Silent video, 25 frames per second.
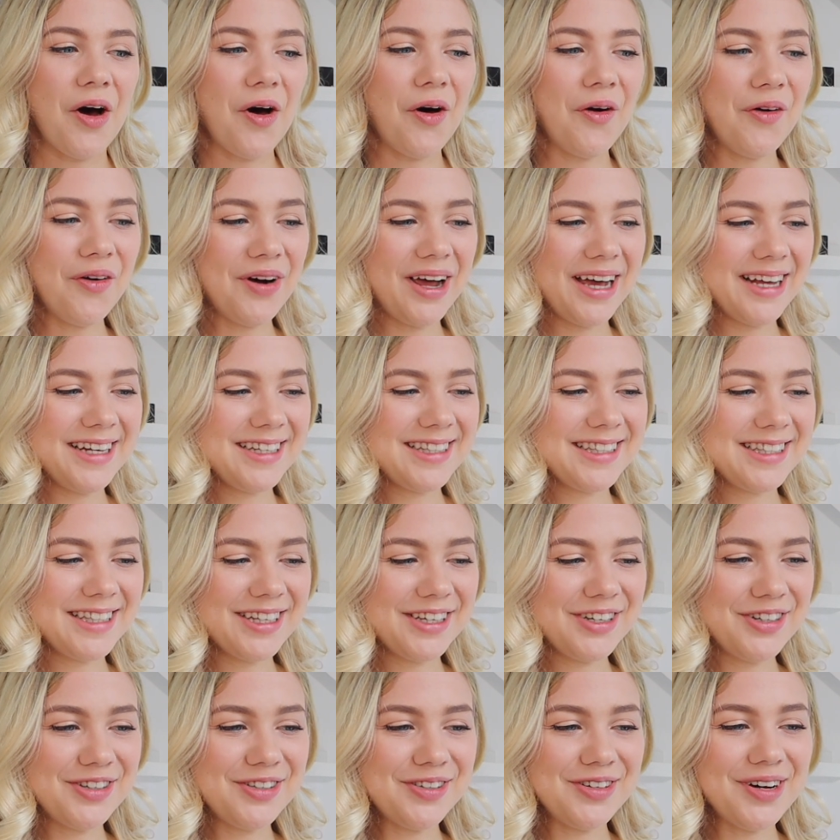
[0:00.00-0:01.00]
Alright,
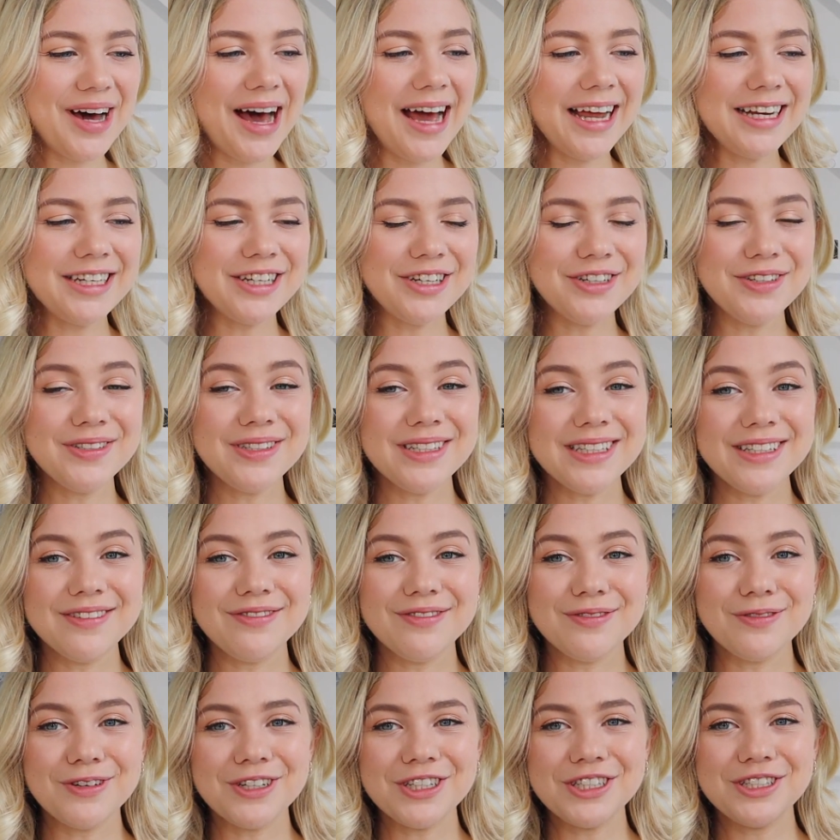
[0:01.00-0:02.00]
so I don't
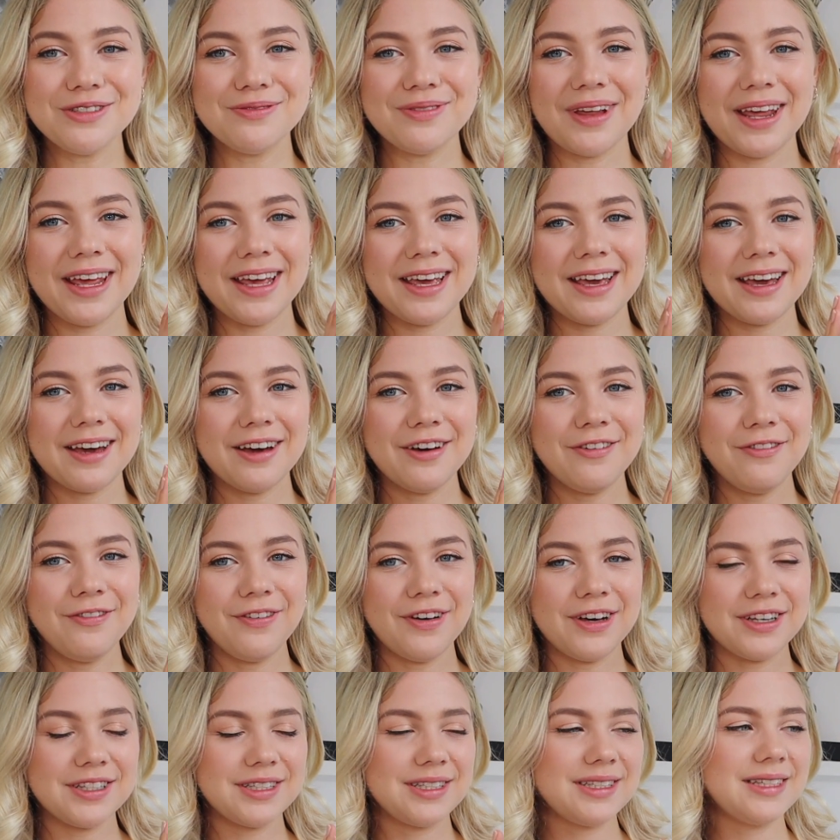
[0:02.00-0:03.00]
even want to make a
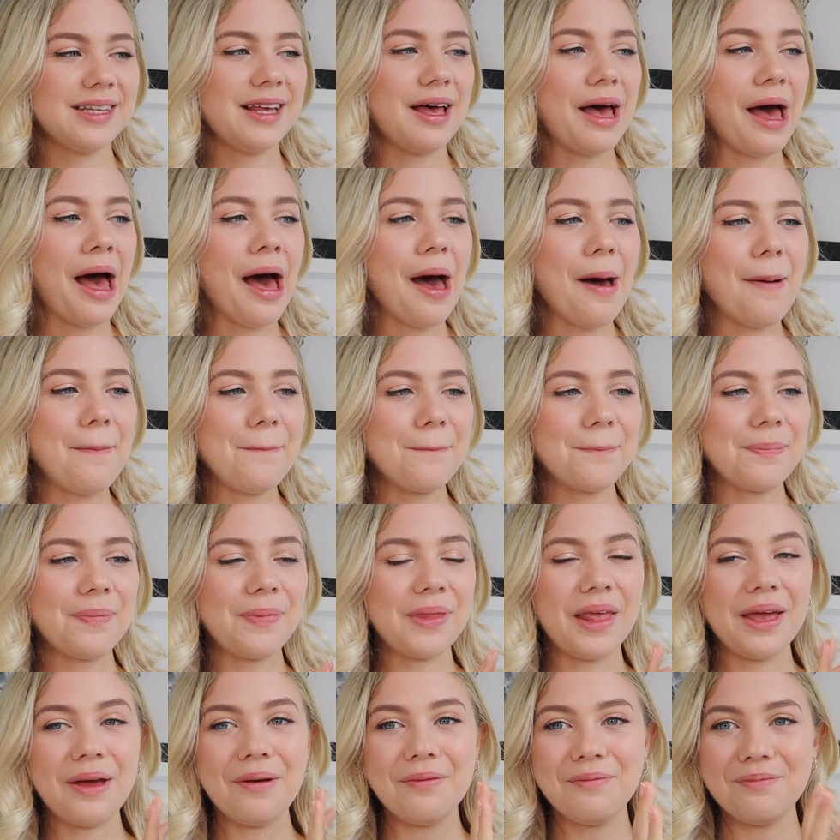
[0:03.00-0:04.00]
fuss,
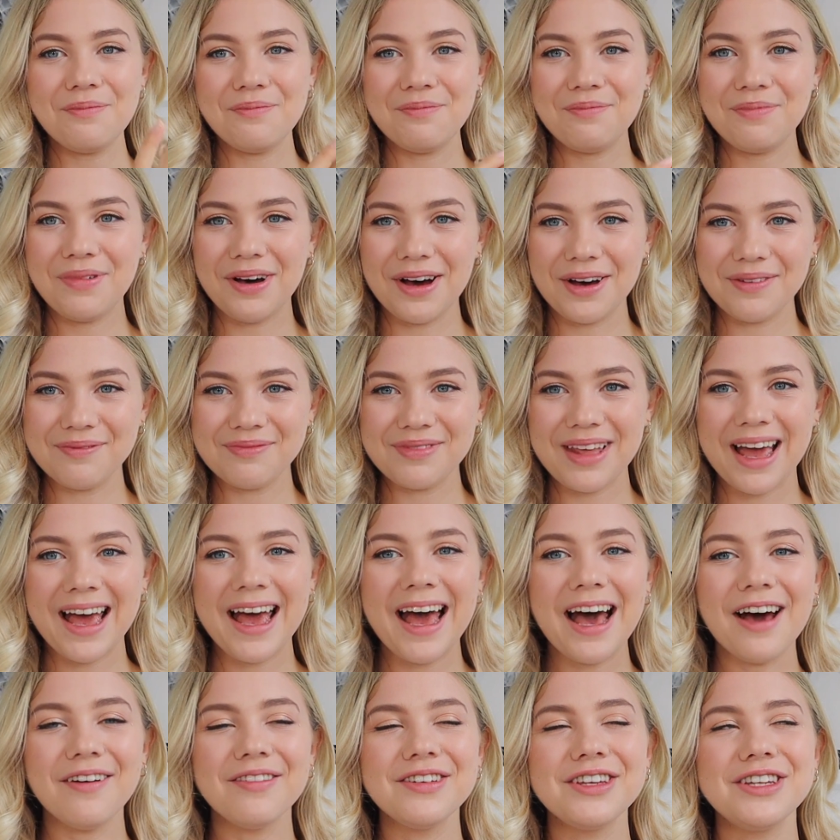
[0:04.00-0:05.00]
but I
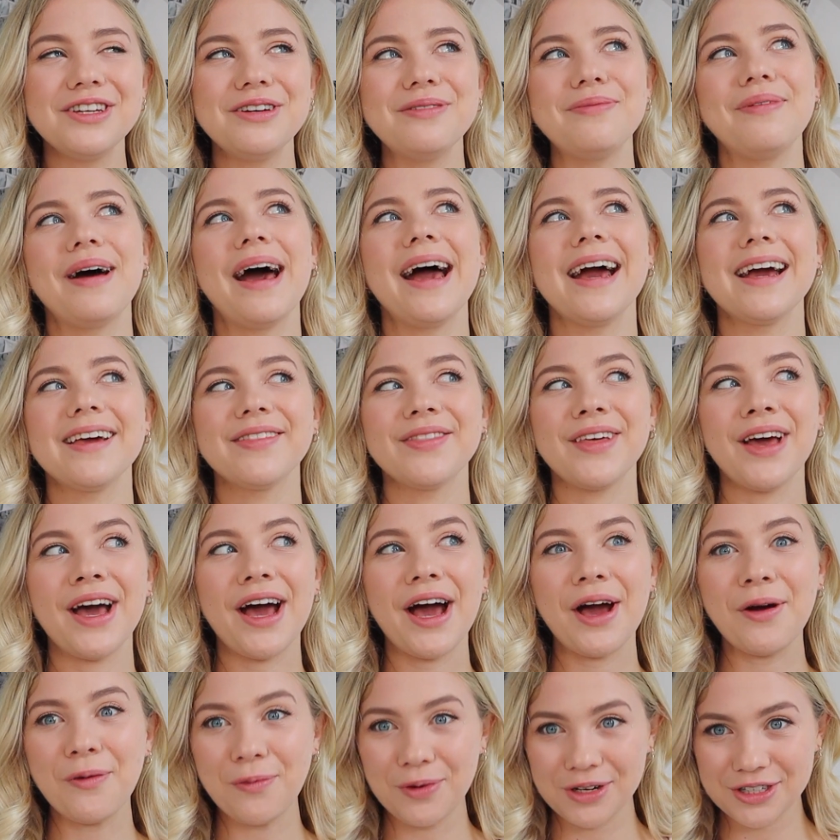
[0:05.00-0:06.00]
have a new bag that
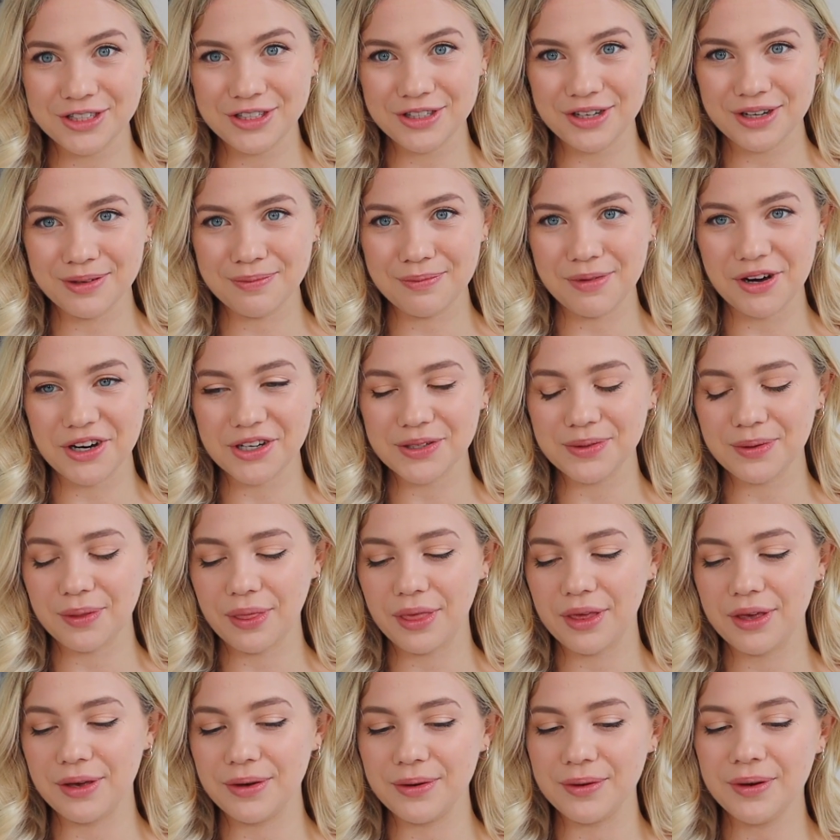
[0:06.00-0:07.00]
I want to unbox
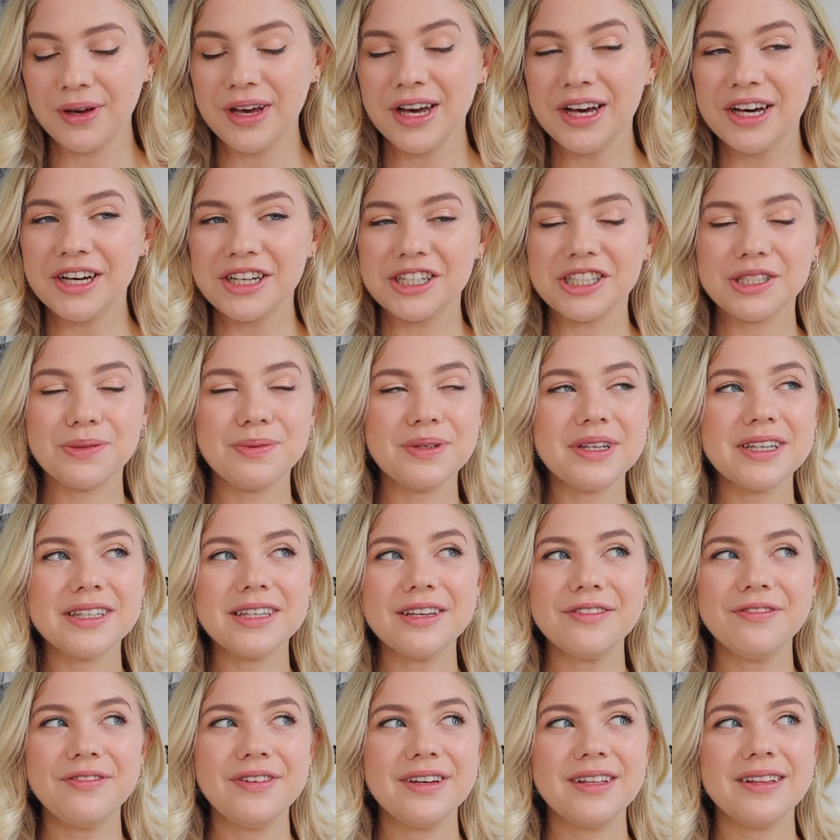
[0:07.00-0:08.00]
with you just because
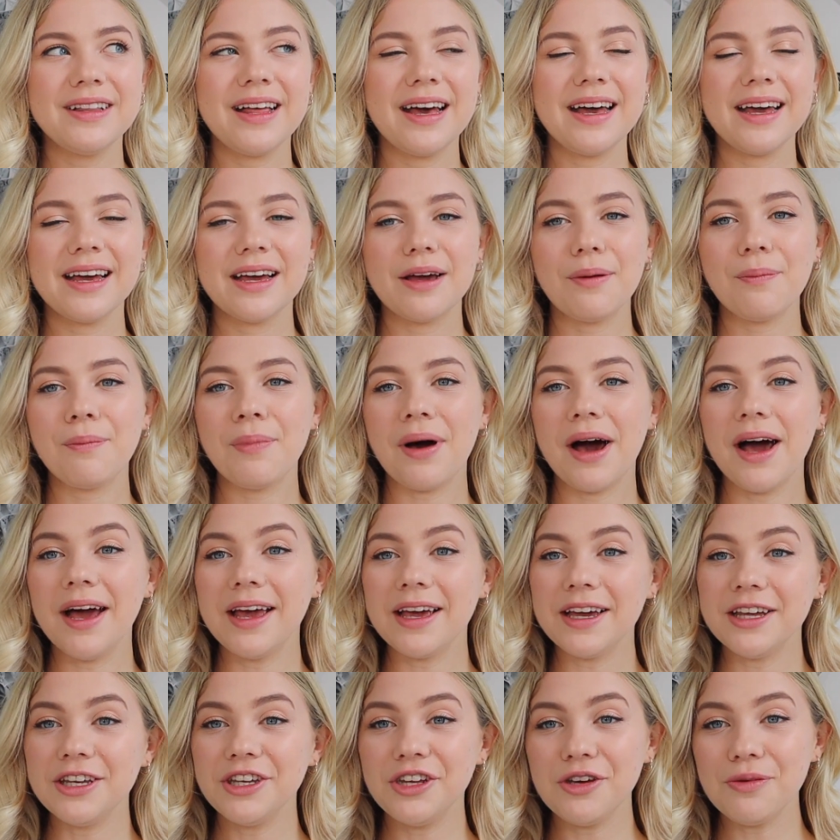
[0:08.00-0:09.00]
I feel like
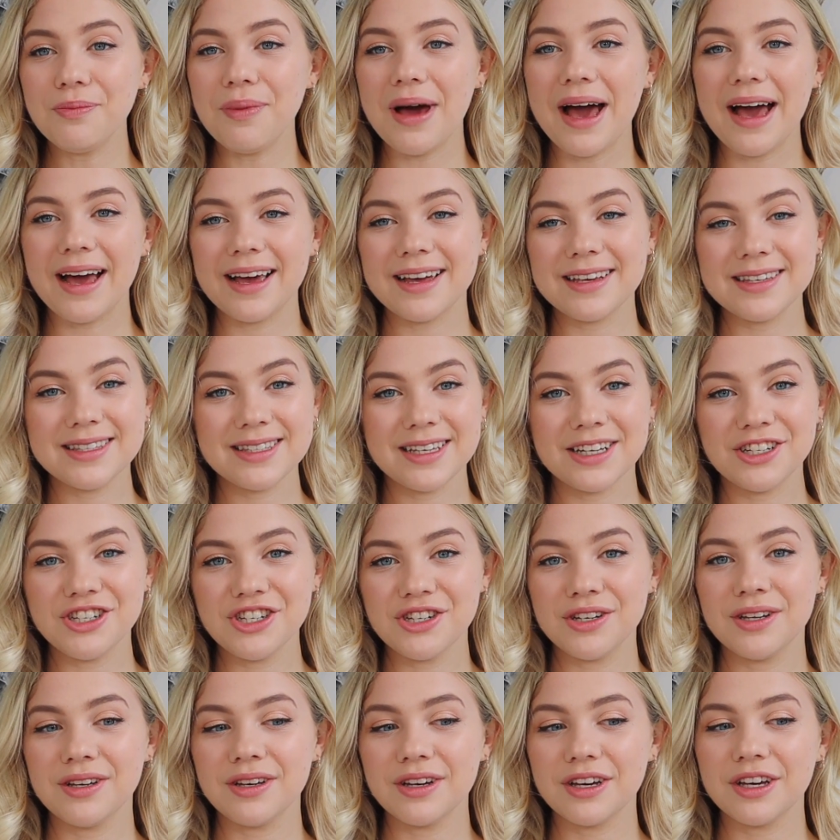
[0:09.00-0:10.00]
buying a new bag is such
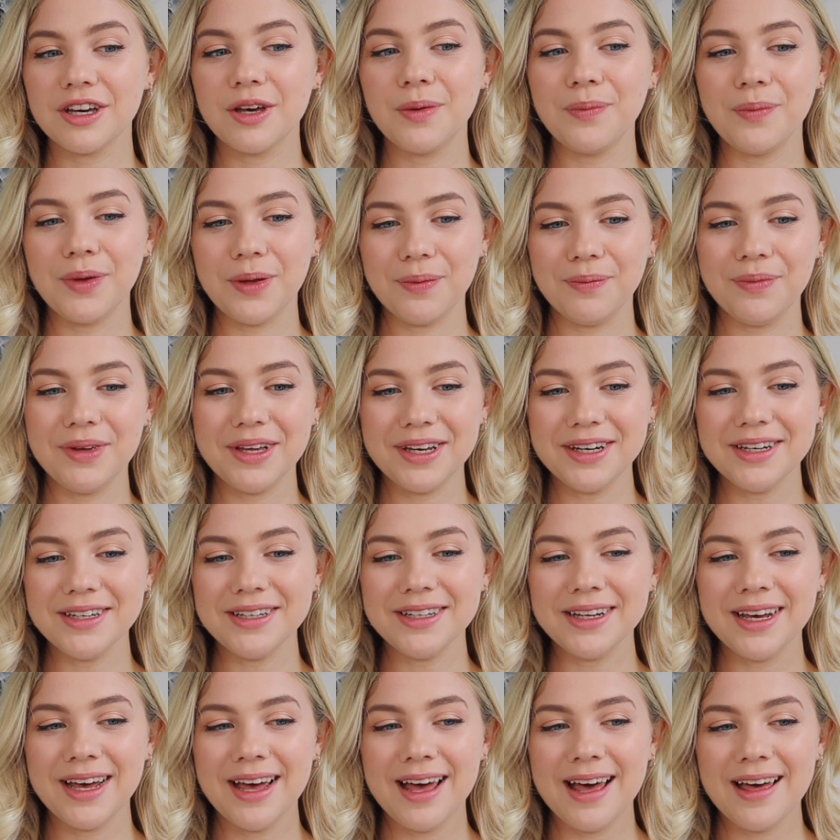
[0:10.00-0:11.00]
a commitment